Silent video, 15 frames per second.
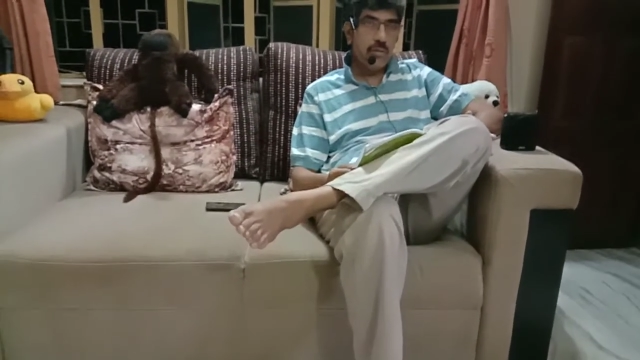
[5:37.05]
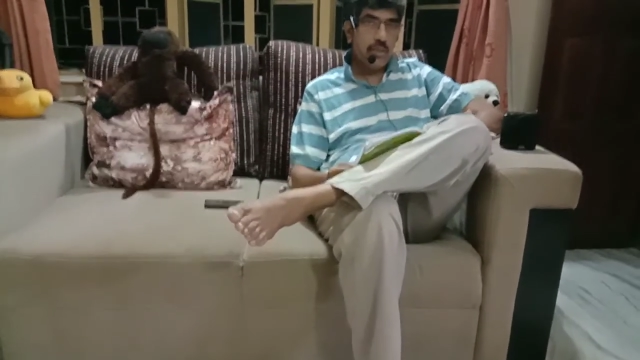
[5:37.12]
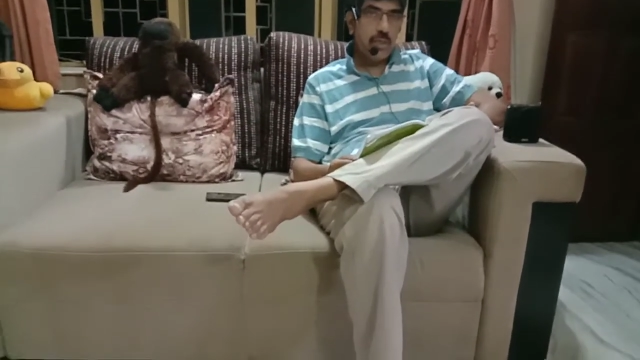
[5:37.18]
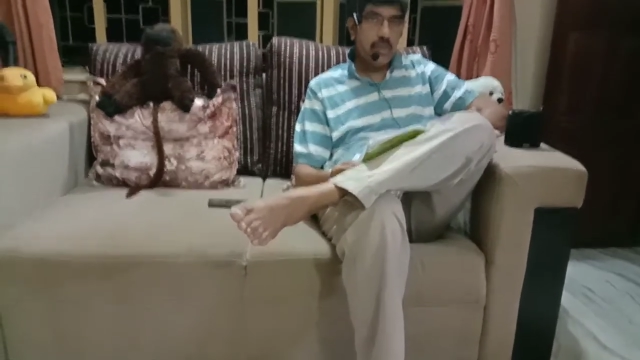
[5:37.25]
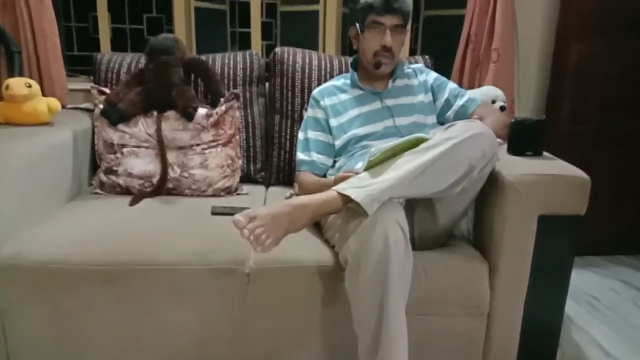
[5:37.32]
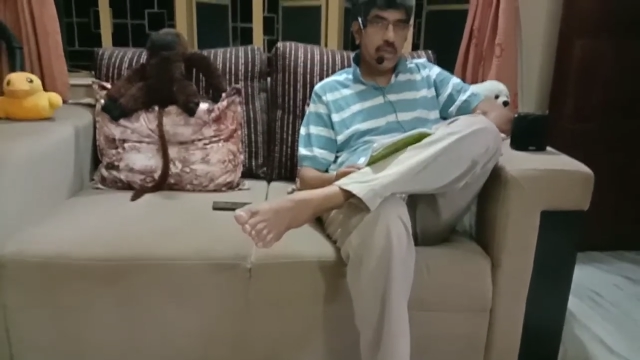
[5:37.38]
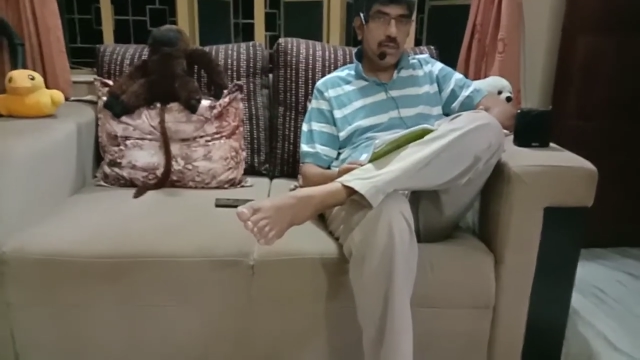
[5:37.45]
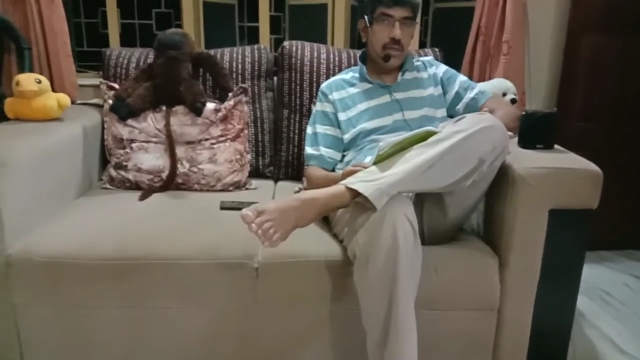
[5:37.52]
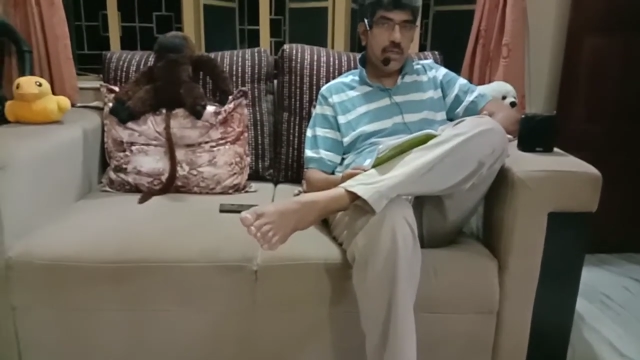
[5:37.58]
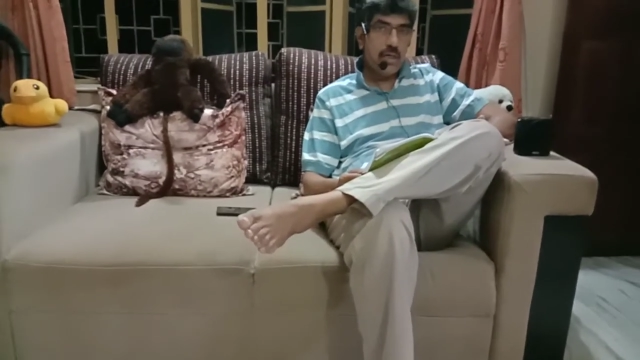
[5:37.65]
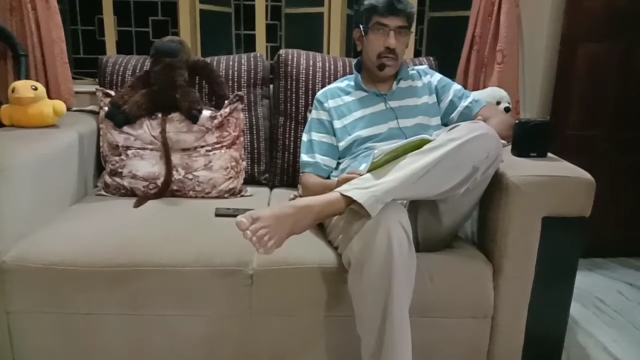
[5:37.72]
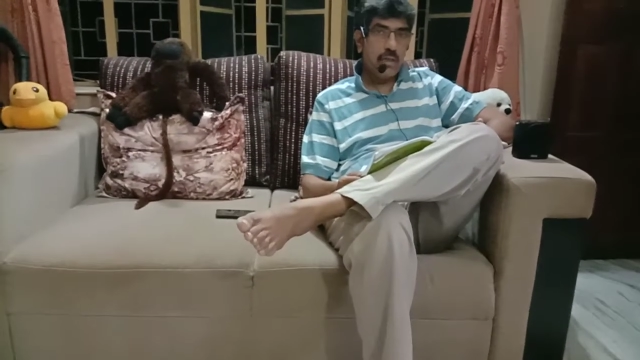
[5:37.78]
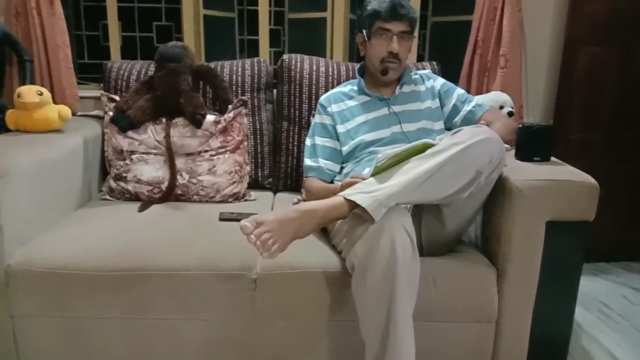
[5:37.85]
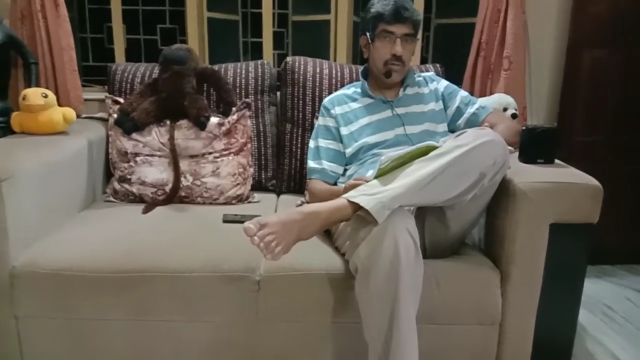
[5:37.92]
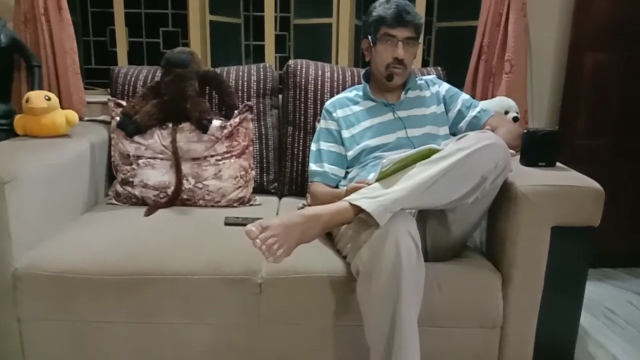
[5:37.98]

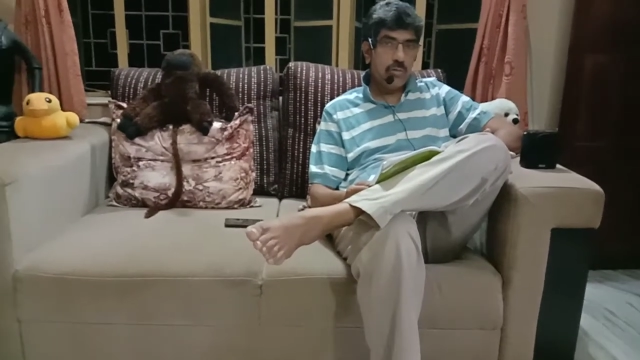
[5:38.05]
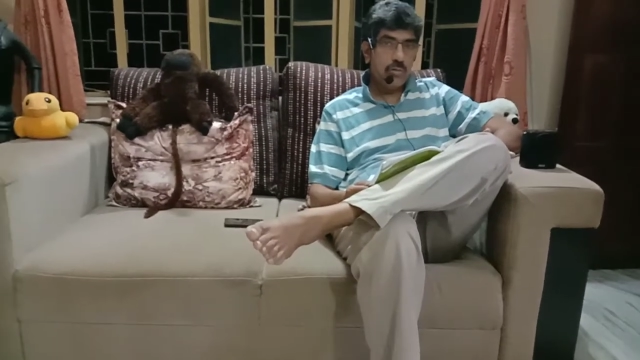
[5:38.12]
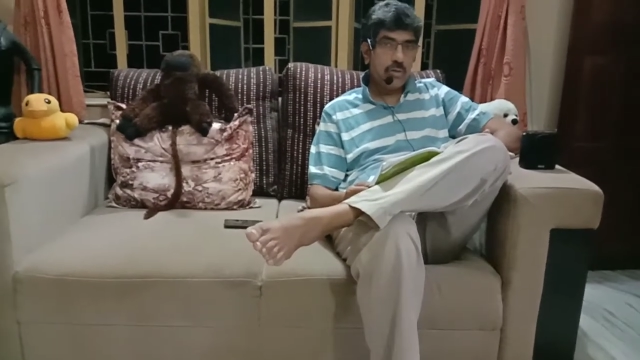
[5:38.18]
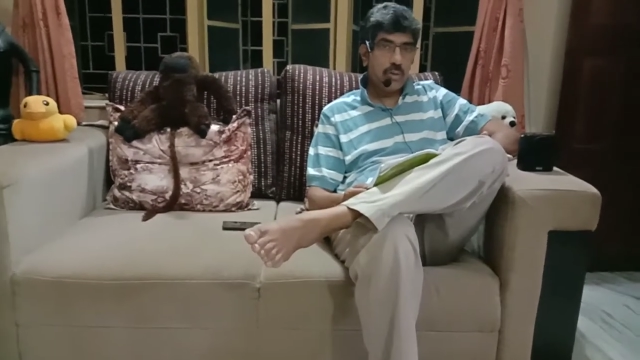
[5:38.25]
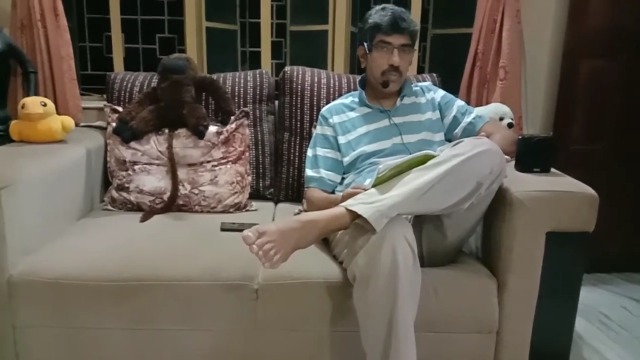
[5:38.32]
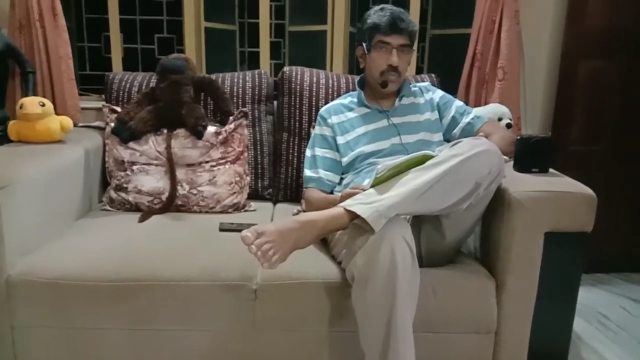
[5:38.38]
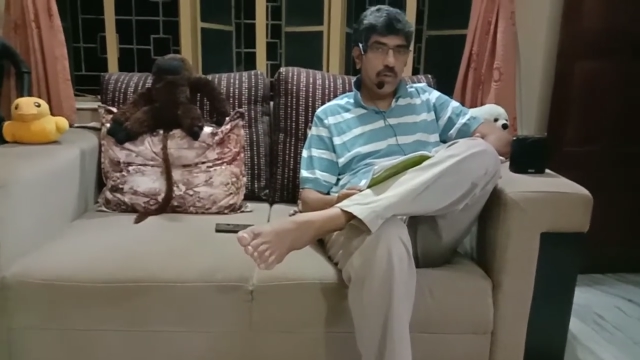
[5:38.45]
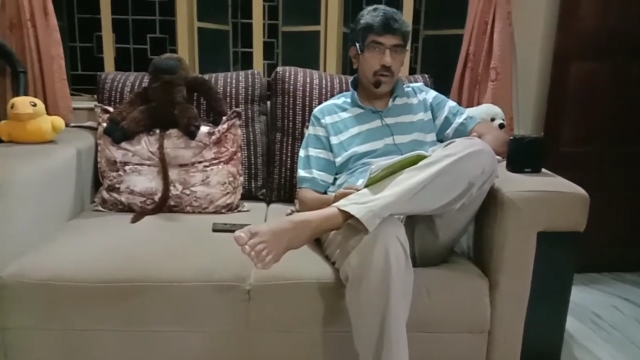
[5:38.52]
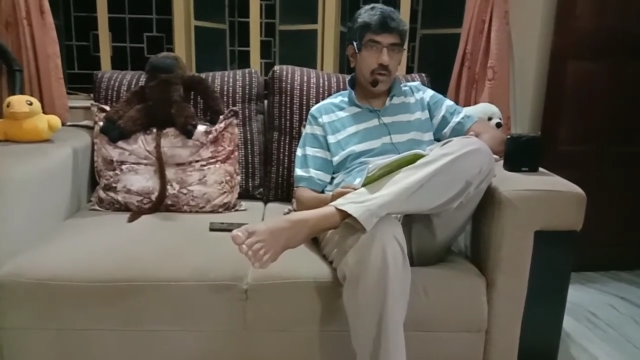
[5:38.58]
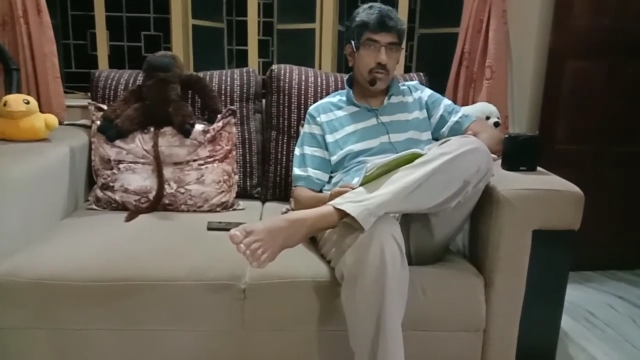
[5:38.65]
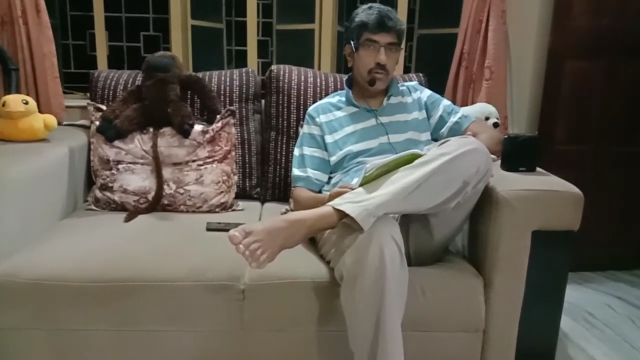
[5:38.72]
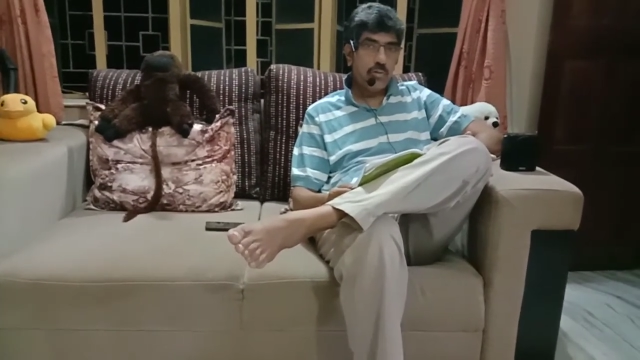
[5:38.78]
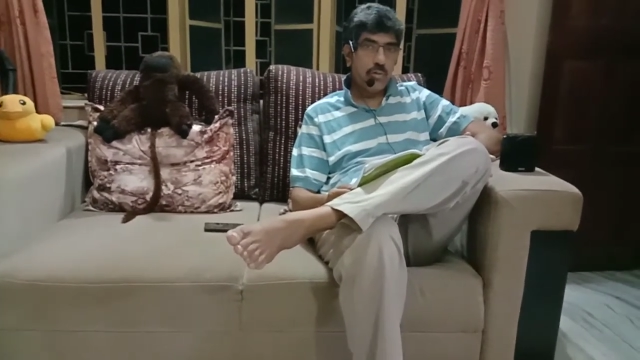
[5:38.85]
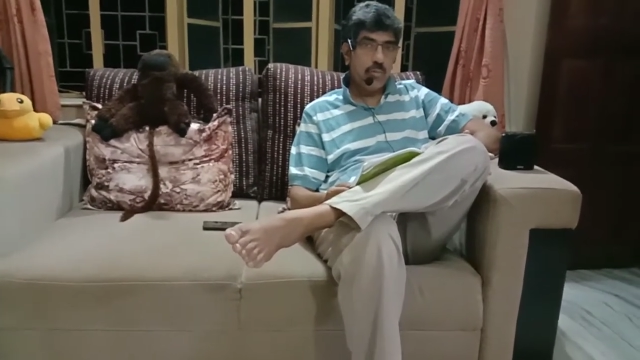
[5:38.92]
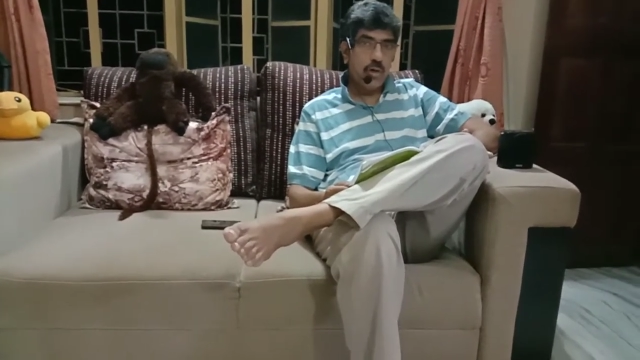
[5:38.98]
Natalia looked upon
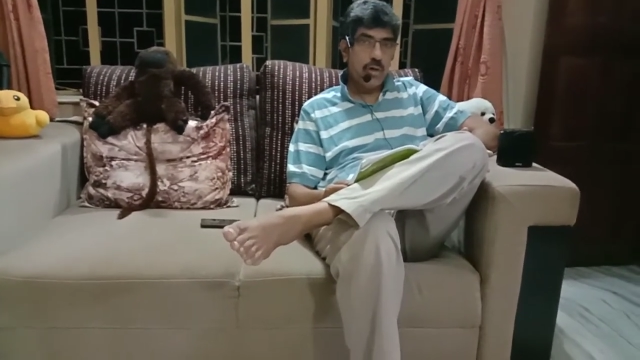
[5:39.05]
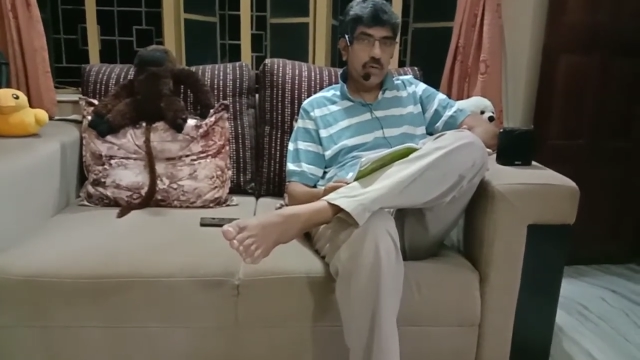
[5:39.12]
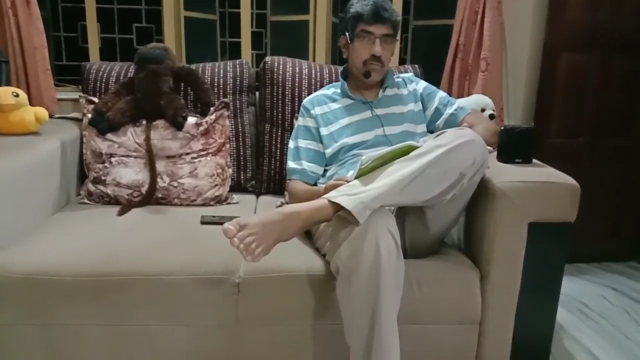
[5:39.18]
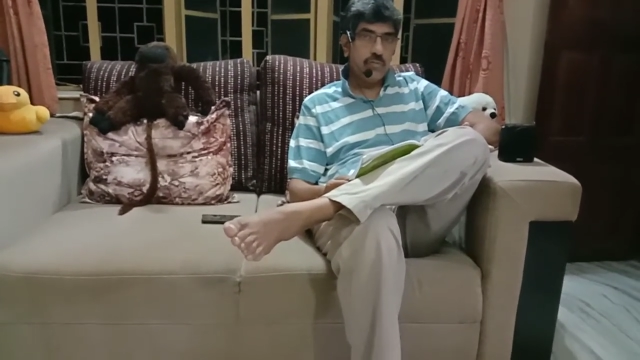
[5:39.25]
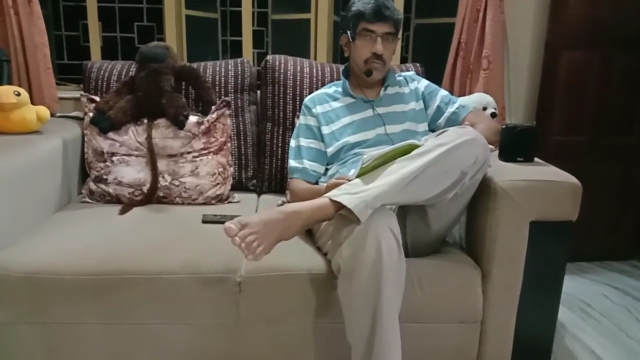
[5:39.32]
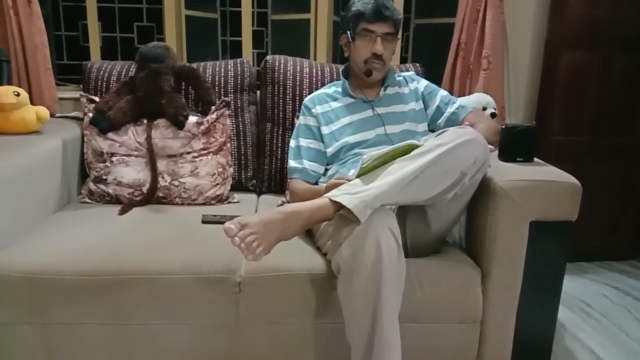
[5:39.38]
Lomov